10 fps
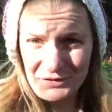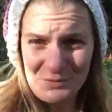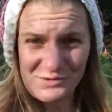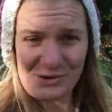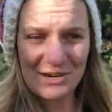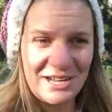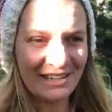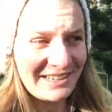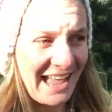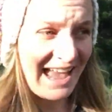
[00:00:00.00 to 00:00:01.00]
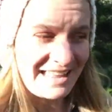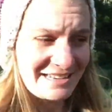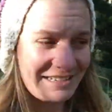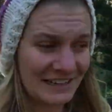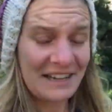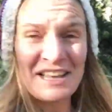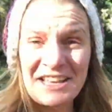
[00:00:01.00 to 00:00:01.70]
for a walk and